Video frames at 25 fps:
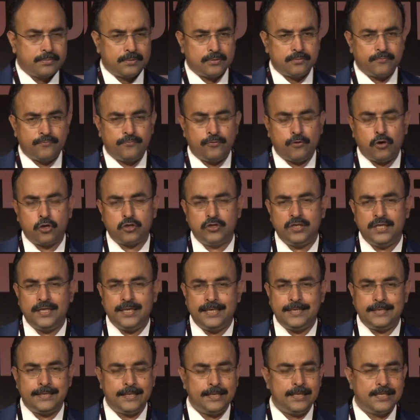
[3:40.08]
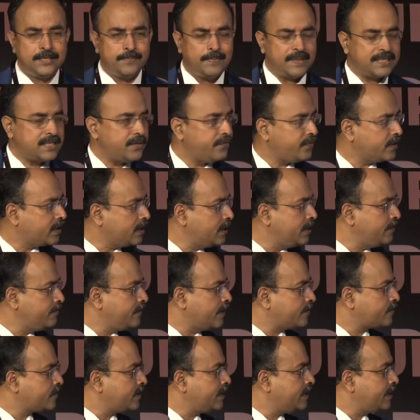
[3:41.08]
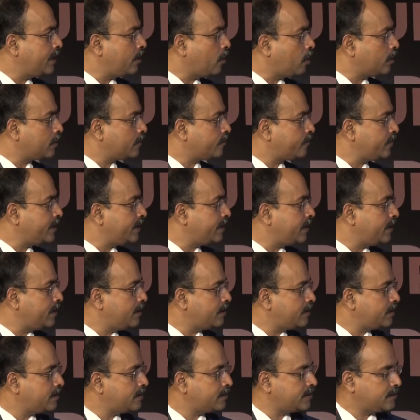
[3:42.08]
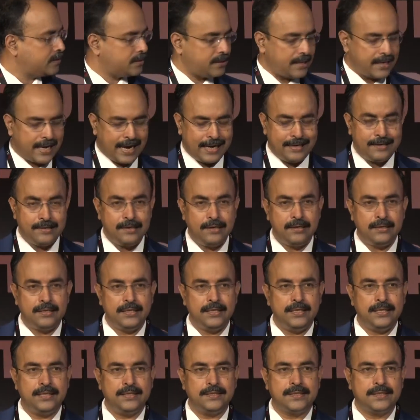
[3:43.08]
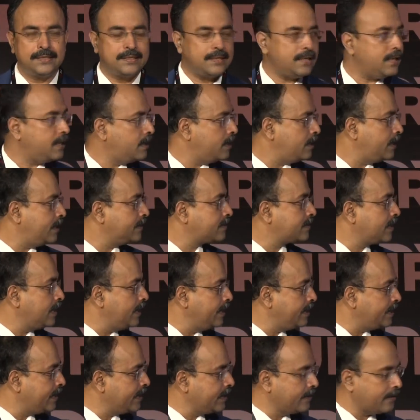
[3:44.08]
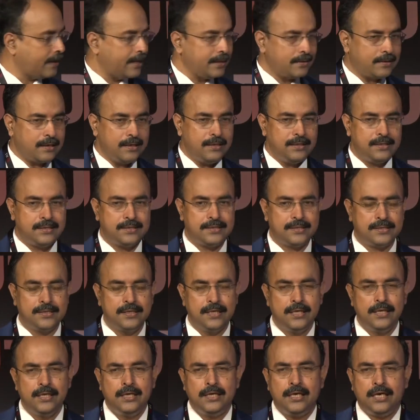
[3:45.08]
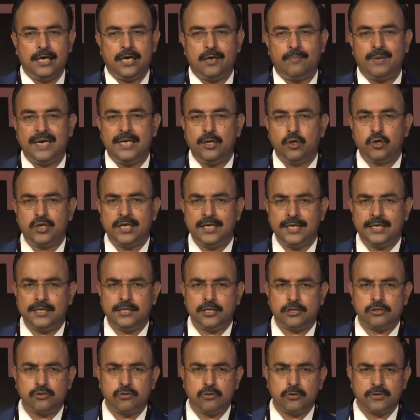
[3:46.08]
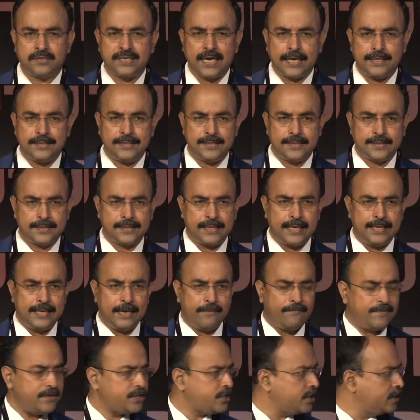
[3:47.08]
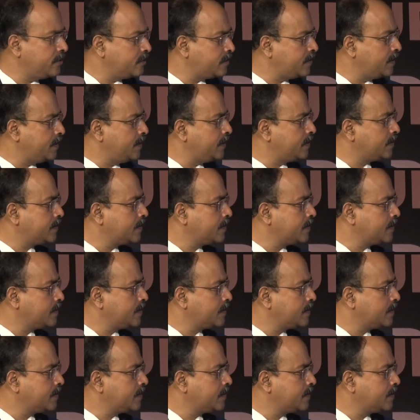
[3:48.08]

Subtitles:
For the retail specifically, we have seen a lot of retailers handle these escalating rentals by looking at the store sizes and efficiencies.